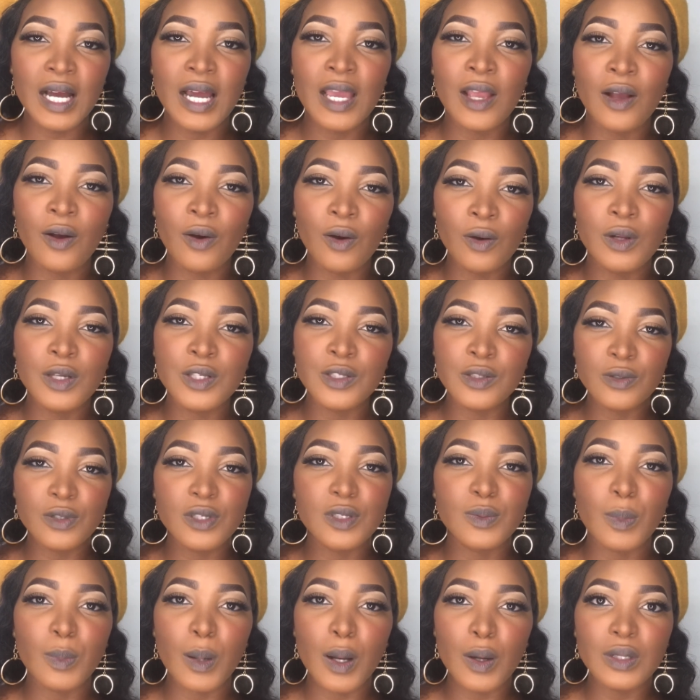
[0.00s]
I always
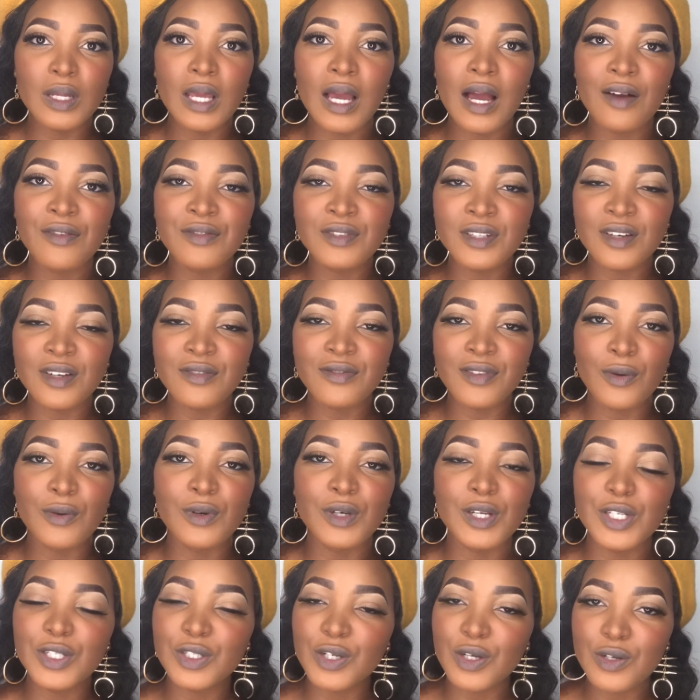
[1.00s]
use powder after
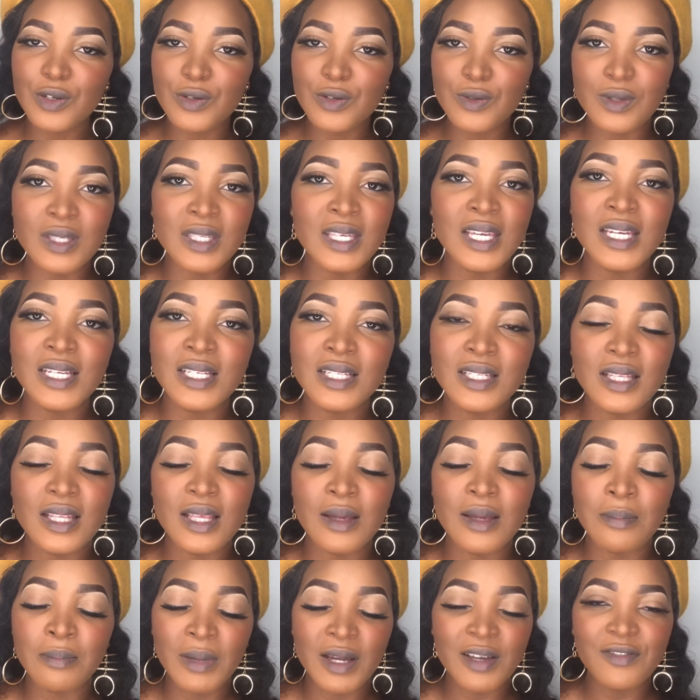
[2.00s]
foundation to set
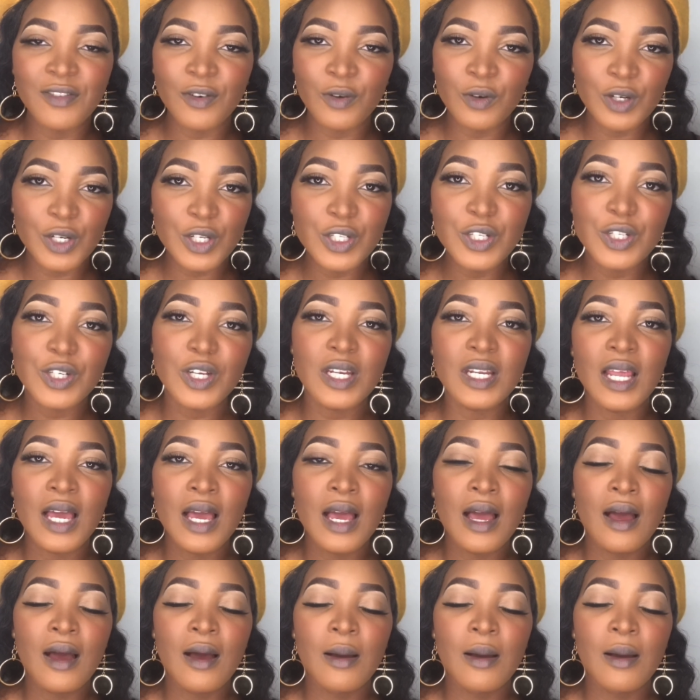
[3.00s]
my foundation,